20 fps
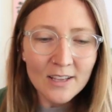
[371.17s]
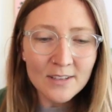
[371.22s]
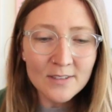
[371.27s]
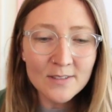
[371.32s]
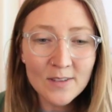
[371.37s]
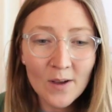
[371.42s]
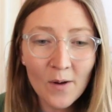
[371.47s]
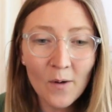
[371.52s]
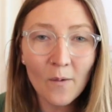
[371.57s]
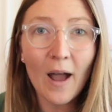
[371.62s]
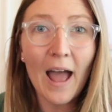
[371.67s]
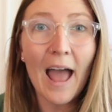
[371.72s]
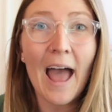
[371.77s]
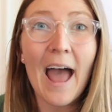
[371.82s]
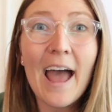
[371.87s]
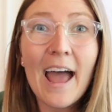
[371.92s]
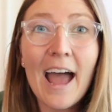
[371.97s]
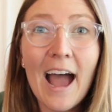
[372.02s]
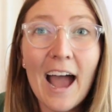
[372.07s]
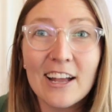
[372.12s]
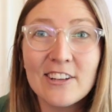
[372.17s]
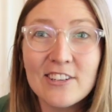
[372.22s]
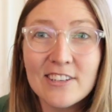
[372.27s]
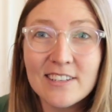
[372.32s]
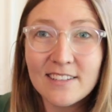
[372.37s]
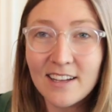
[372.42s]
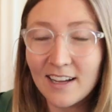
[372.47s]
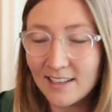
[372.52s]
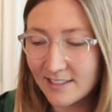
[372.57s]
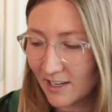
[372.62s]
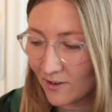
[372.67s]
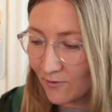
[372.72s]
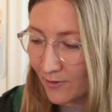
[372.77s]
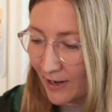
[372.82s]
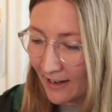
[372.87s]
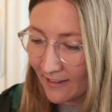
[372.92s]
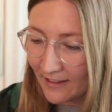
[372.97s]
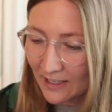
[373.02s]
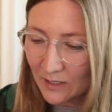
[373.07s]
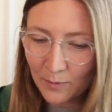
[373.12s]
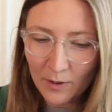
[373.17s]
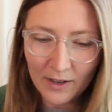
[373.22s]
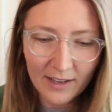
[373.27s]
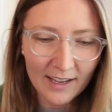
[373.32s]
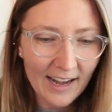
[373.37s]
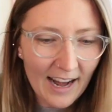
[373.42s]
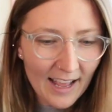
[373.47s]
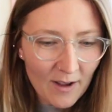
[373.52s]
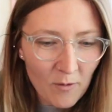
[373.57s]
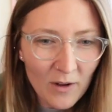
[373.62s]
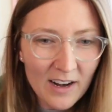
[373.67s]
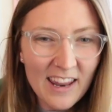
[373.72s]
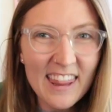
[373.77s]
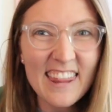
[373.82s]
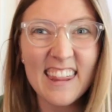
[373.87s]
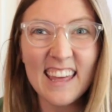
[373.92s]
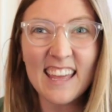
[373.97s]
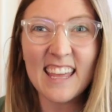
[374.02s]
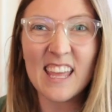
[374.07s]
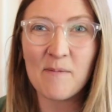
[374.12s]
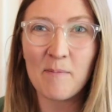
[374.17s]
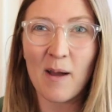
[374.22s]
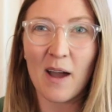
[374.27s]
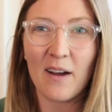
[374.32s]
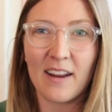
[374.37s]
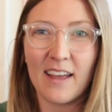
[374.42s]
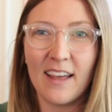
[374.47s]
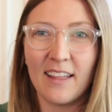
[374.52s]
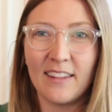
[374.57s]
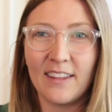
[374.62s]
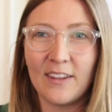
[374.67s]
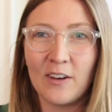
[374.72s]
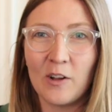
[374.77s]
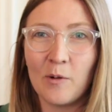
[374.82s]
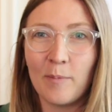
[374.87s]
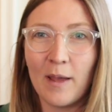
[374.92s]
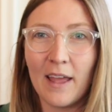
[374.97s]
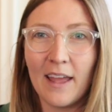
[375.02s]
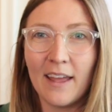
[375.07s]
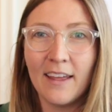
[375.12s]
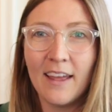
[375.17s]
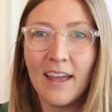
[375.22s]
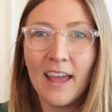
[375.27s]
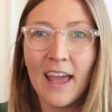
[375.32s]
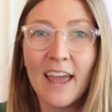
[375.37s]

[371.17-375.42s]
So, I just got done reading this book and I want to think about it a little bit.